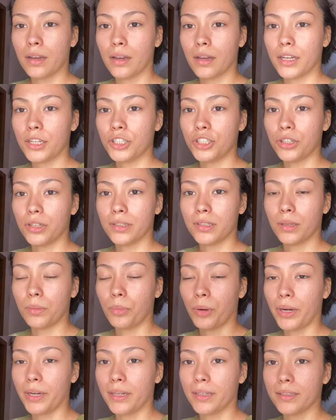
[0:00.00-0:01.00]
adjust the
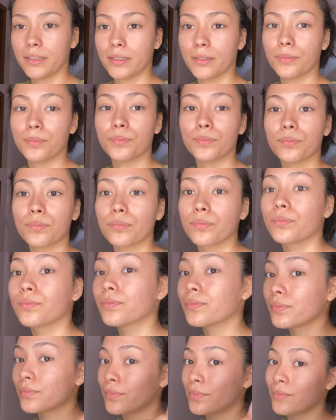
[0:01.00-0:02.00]
brightness.
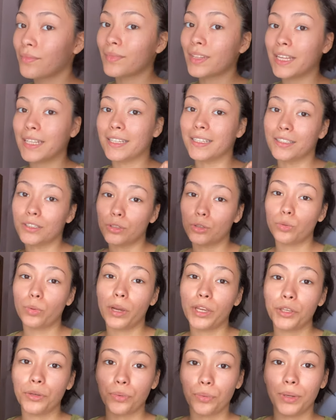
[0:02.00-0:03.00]
This is why
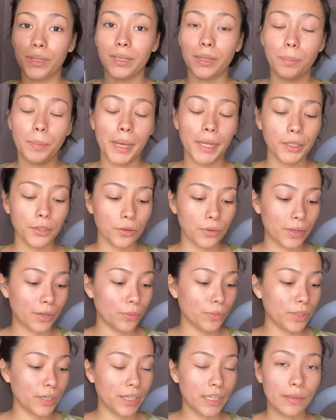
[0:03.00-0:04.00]
you read the manual. I don't
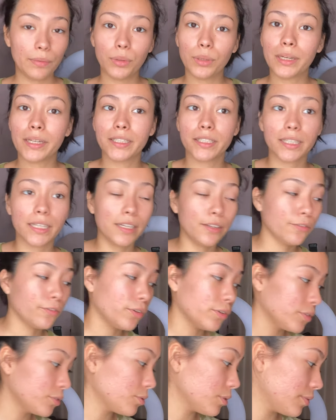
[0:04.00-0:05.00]
want to give you guys any
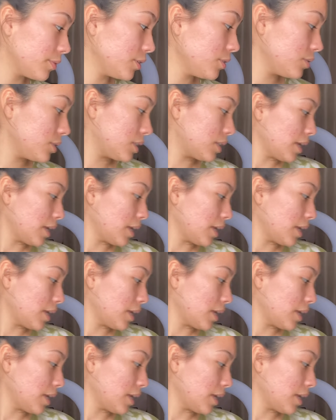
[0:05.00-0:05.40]
false reviews.